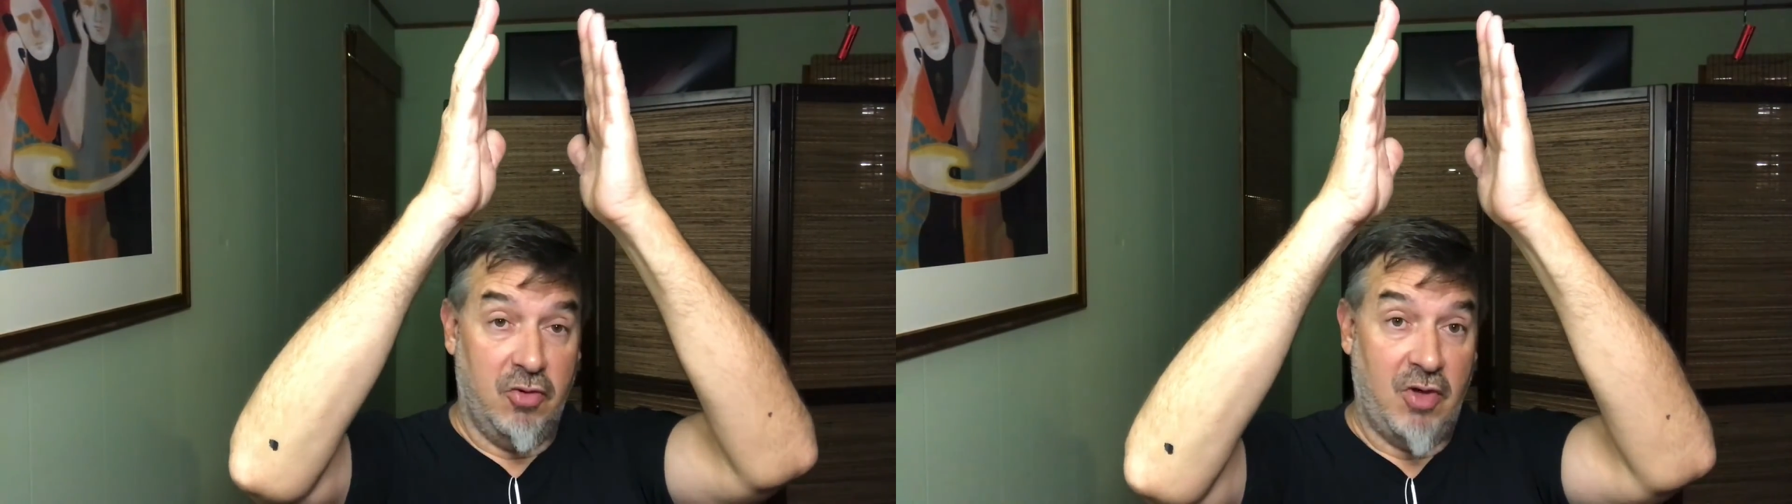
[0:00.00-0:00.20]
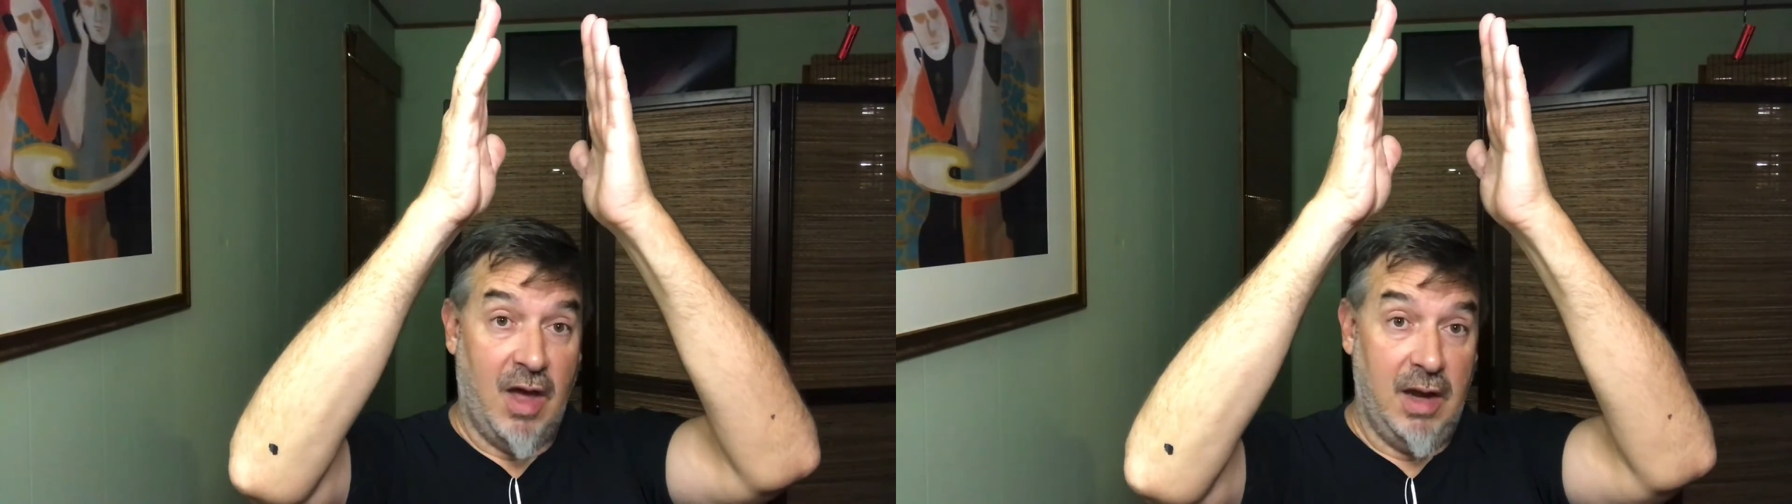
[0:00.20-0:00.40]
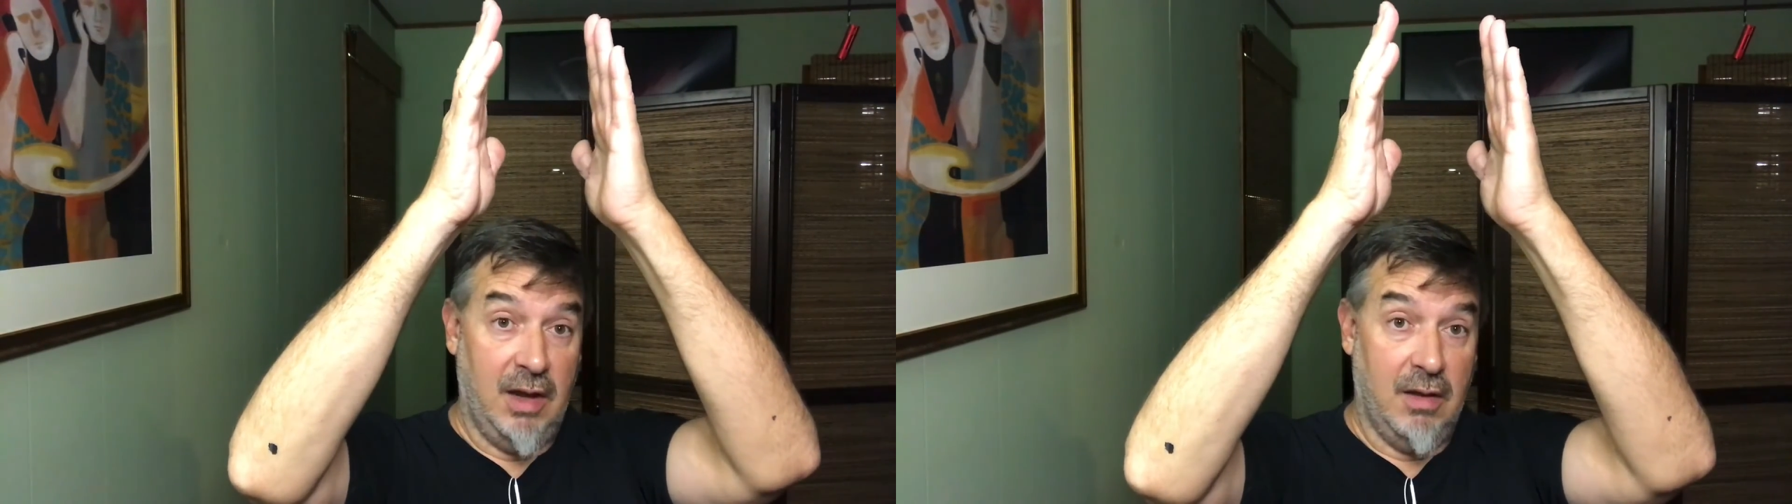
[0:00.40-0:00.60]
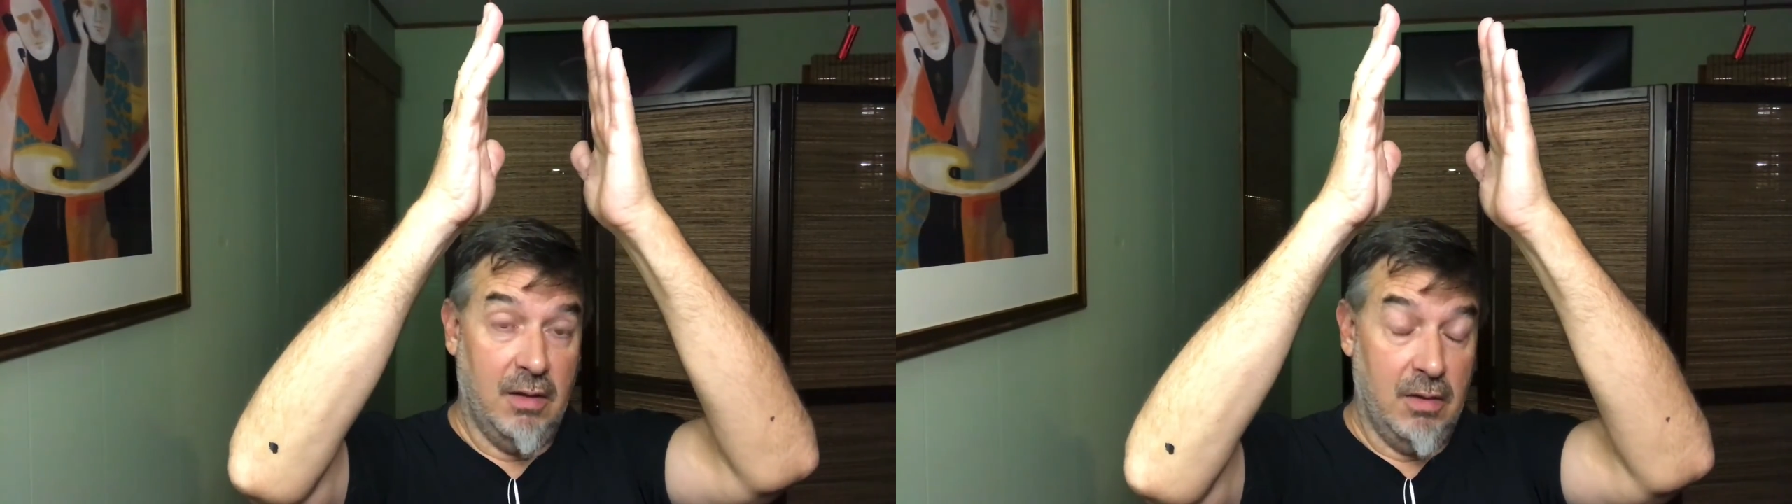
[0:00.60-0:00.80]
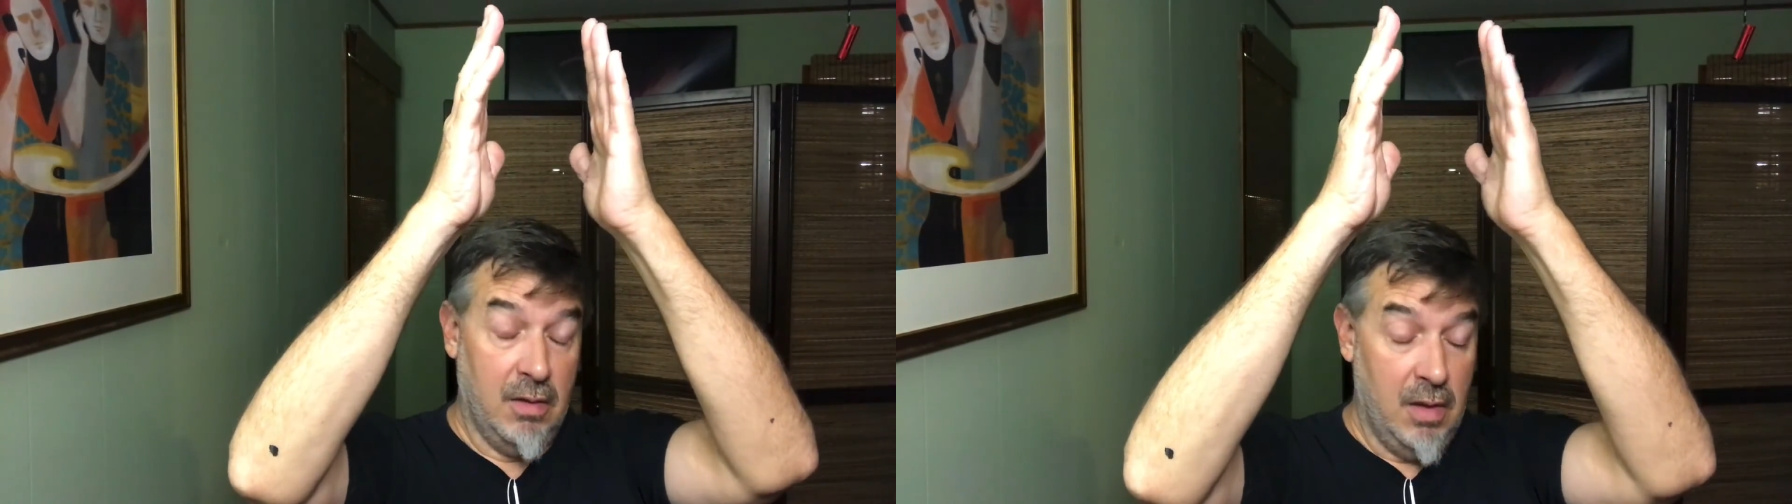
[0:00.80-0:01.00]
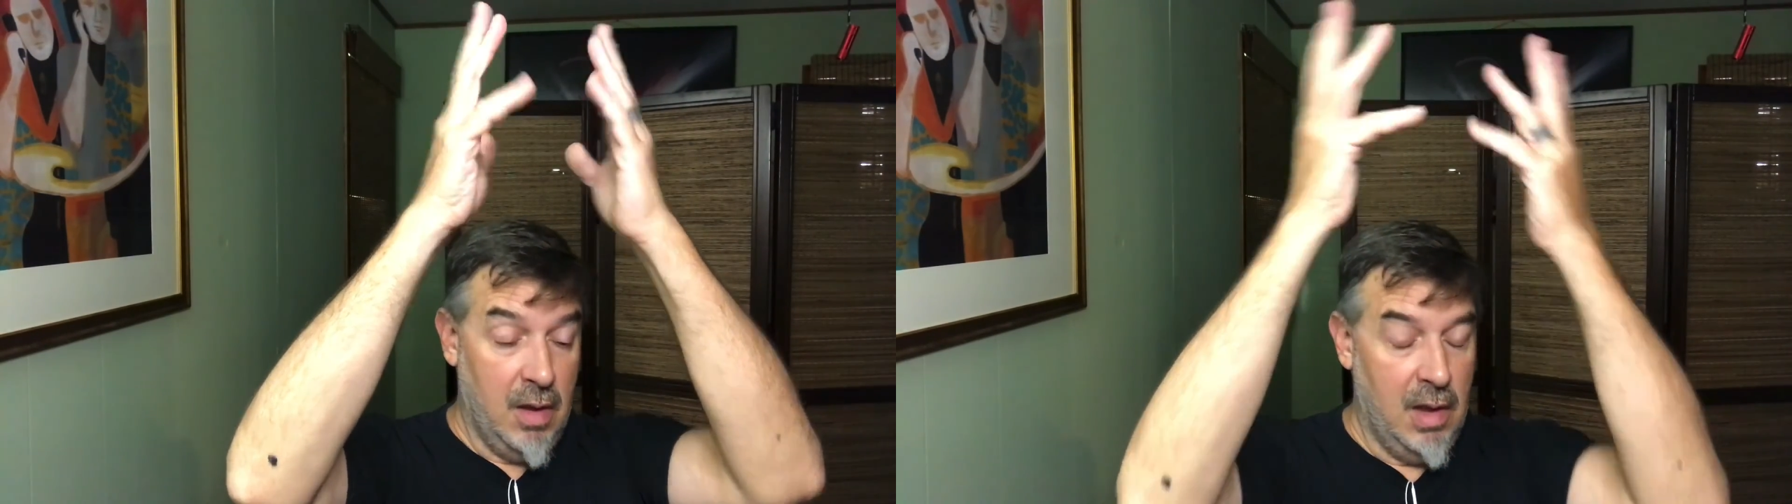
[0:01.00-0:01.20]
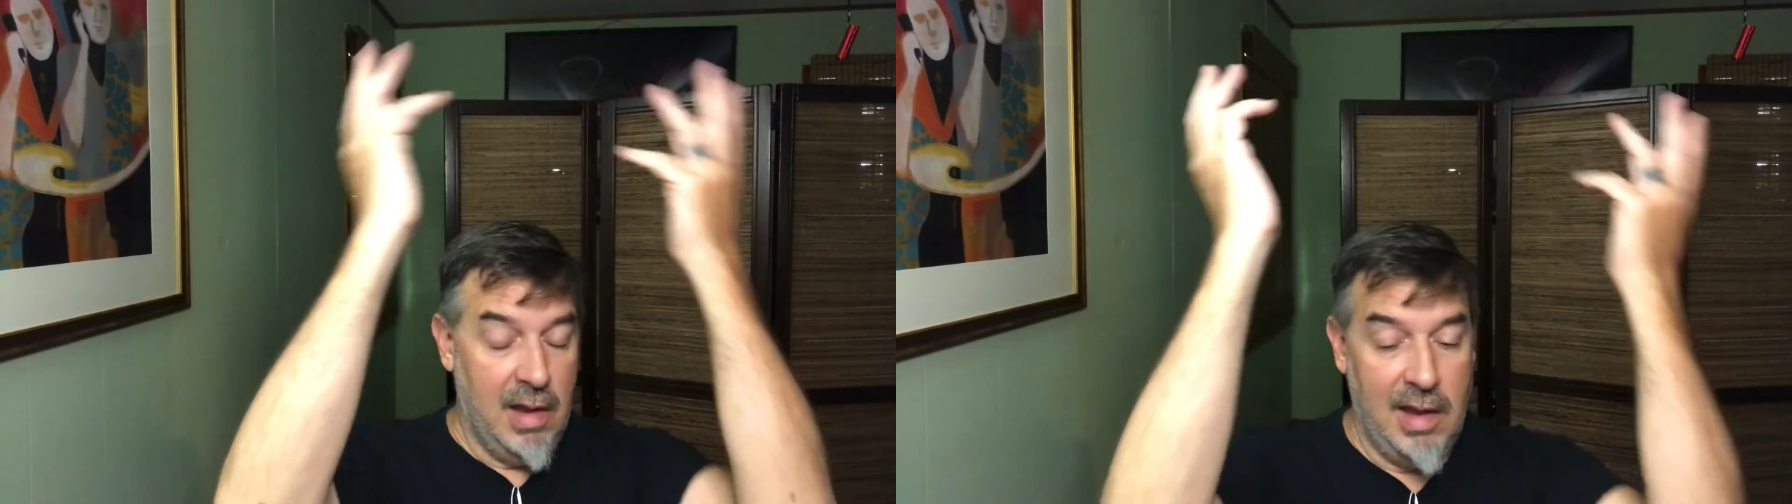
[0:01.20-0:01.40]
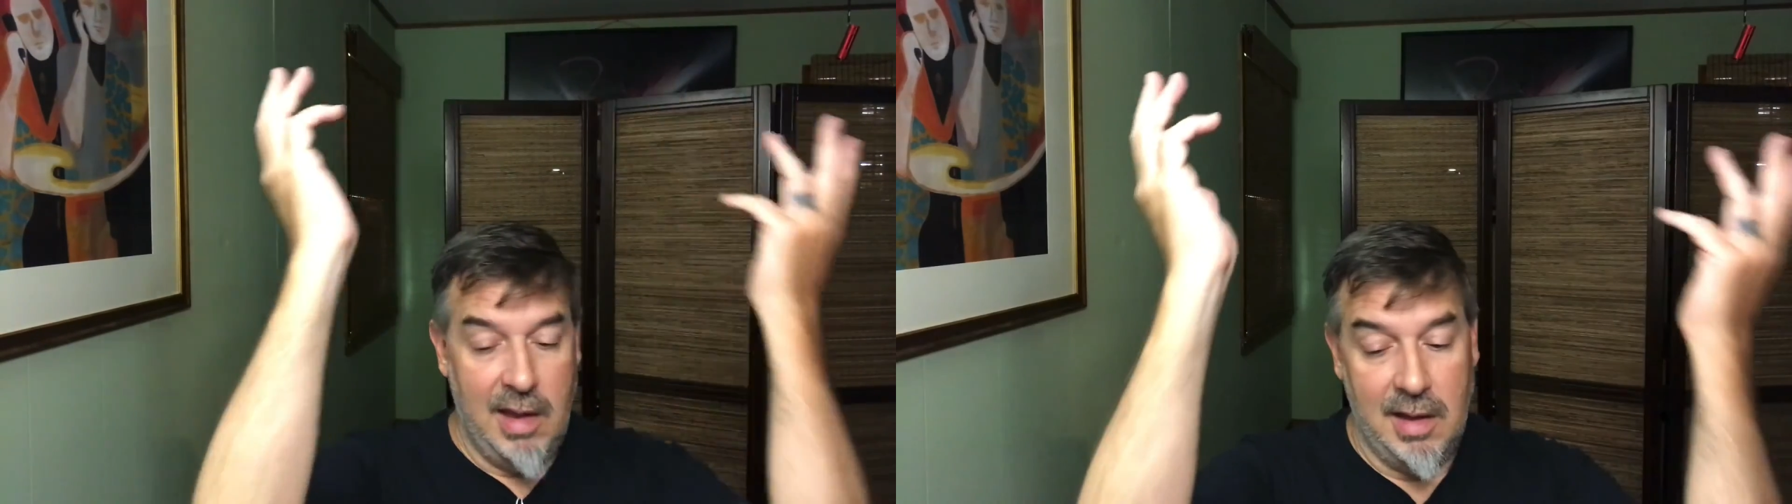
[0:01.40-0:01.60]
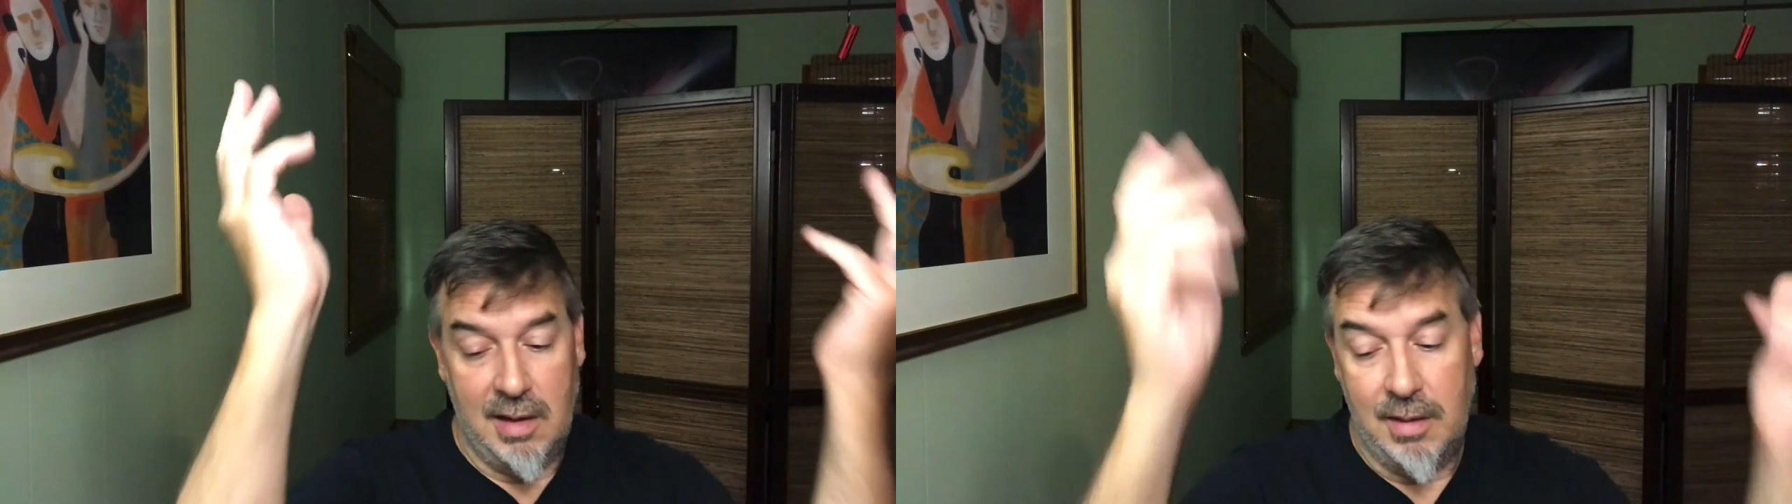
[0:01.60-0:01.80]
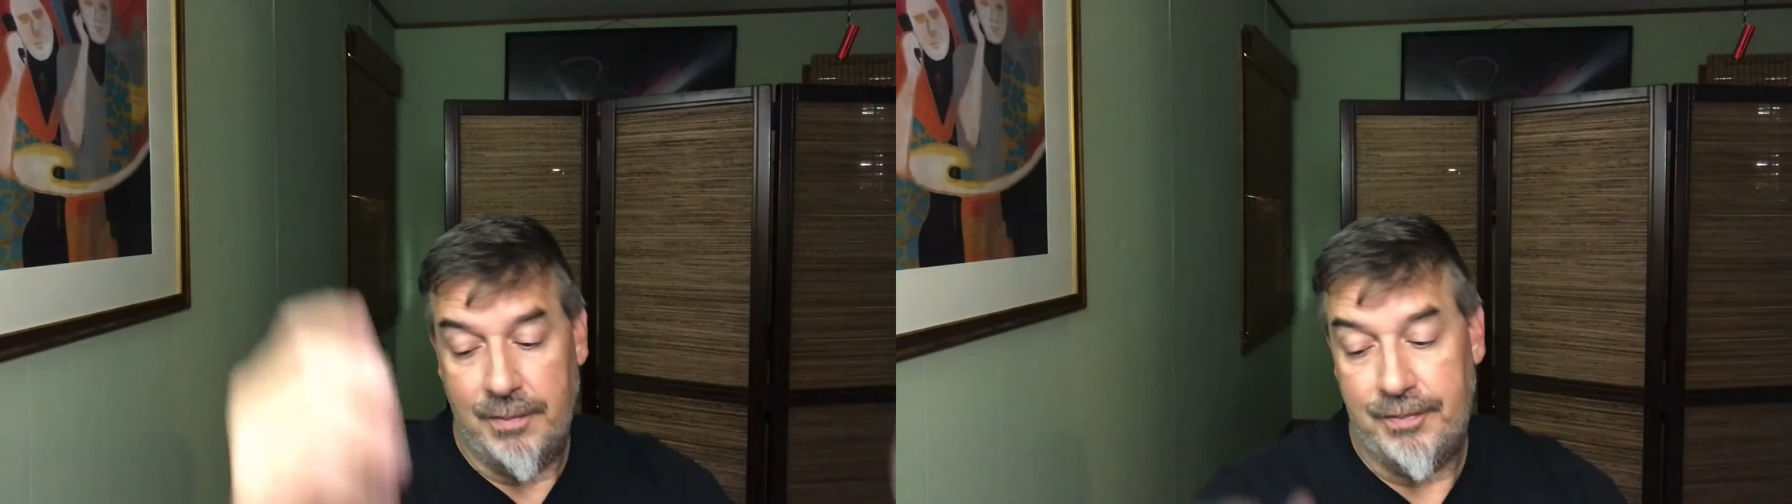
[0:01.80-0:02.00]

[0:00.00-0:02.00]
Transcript: shining. And